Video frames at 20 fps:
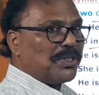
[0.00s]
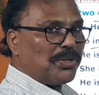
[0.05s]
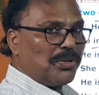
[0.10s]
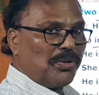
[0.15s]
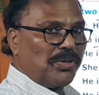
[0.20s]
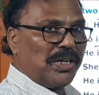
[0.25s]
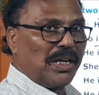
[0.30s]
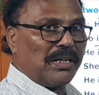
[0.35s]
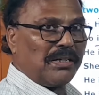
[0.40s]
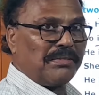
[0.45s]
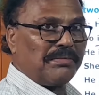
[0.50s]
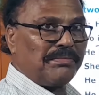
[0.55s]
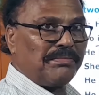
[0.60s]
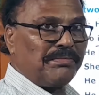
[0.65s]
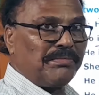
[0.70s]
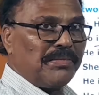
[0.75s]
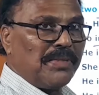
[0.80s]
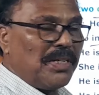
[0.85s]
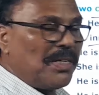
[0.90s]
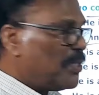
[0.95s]
is cruel.
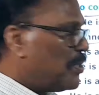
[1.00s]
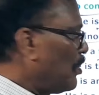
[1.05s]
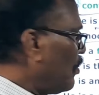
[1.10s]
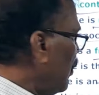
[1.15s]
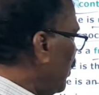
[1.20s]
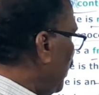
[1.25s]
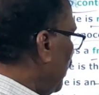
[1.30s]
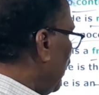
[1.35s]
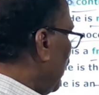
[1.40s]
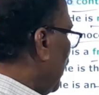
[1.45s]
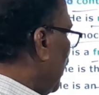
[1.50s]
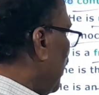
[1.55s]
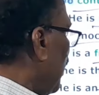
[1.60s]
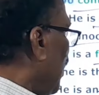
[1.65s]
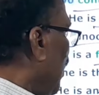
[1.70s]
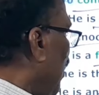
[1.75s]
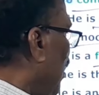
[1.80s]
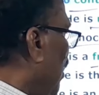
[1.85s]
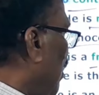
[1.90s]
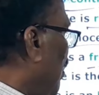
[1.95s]
So here
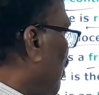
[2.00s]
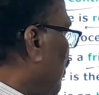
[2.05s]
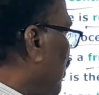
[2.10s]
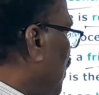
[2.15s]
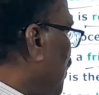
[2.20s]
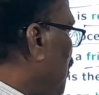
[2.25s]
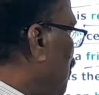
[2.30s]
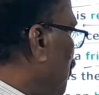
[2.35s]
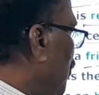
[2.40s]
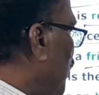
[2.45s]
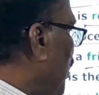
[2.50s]
these two